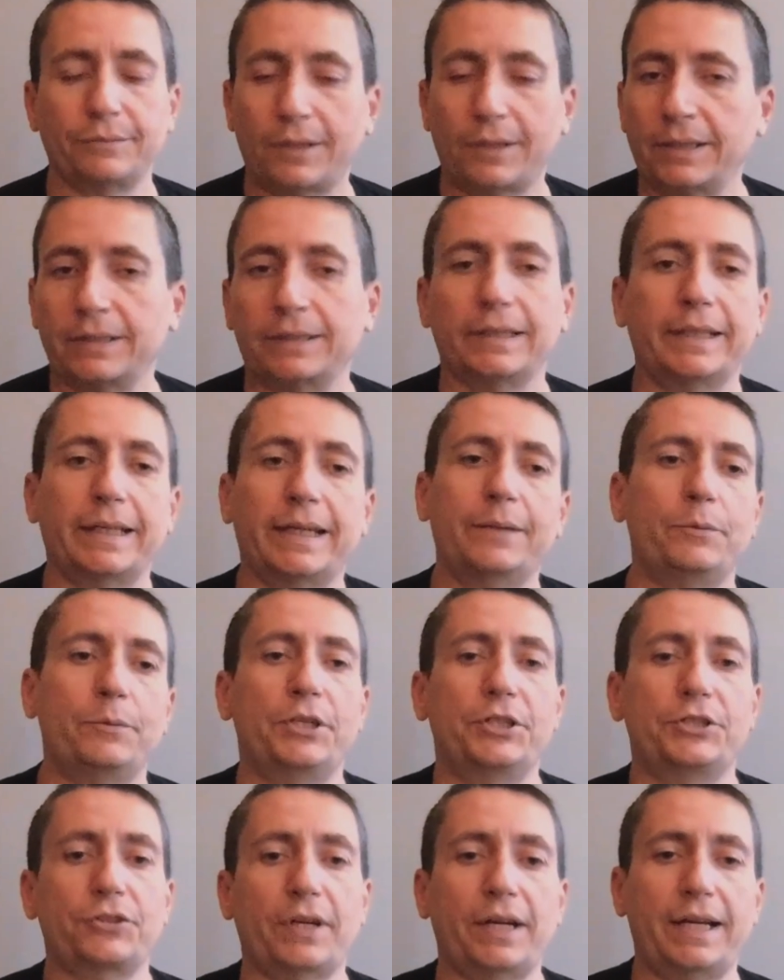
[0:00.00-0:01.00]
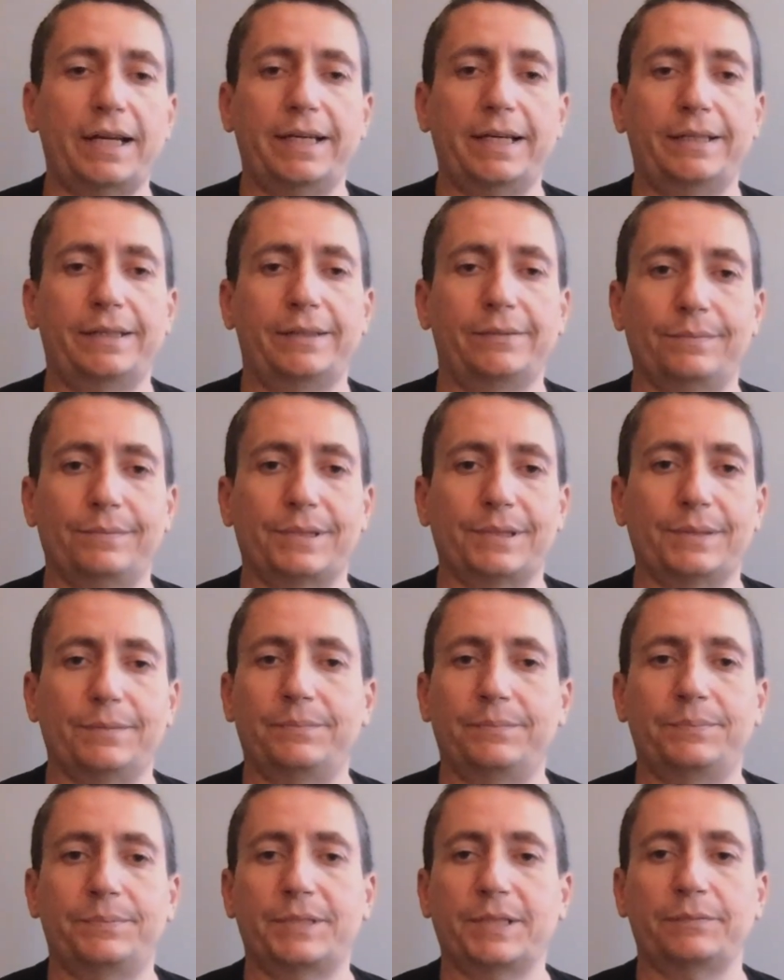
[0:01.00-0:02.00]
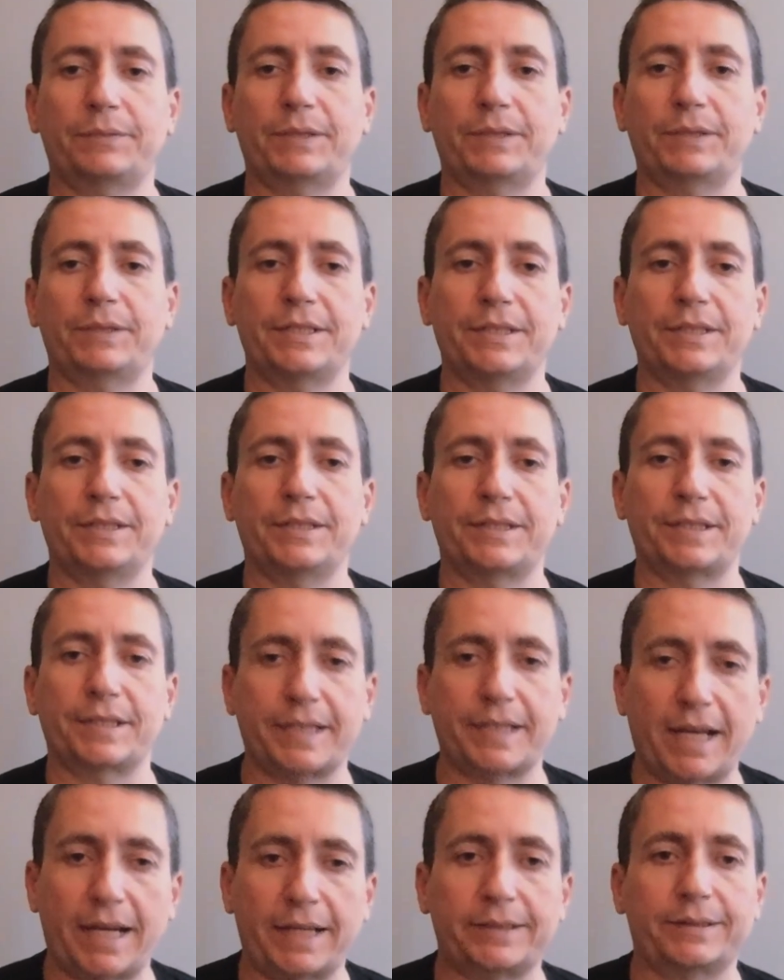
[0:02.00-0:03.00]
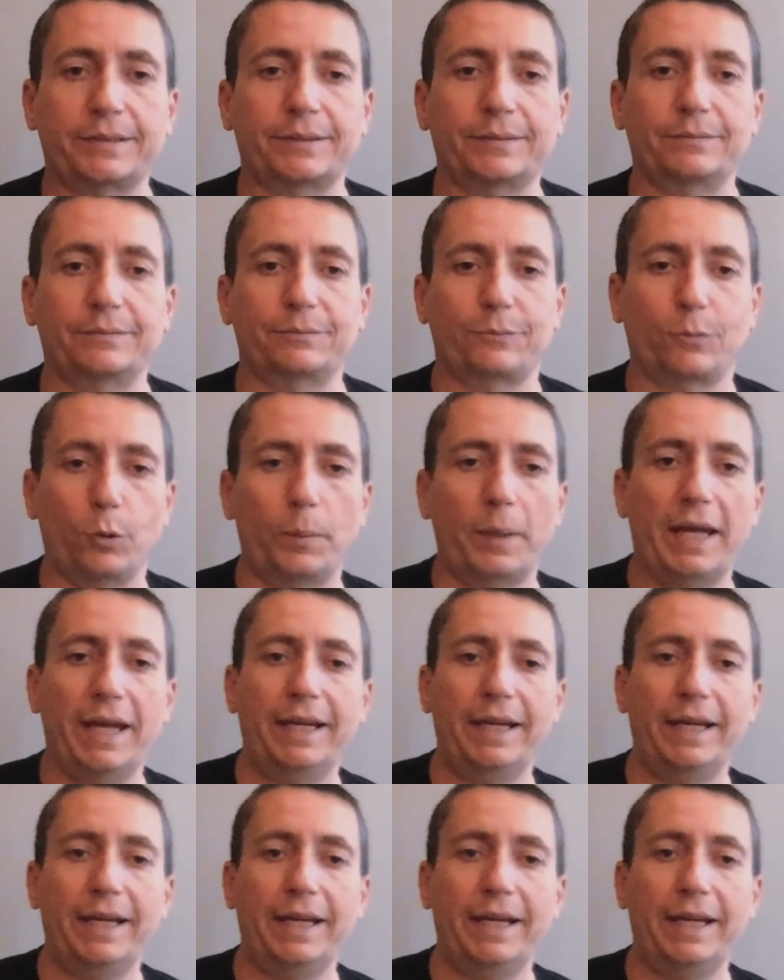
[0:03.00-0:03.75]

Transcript: fuck, like I want to try some stuff that isn't this exact format,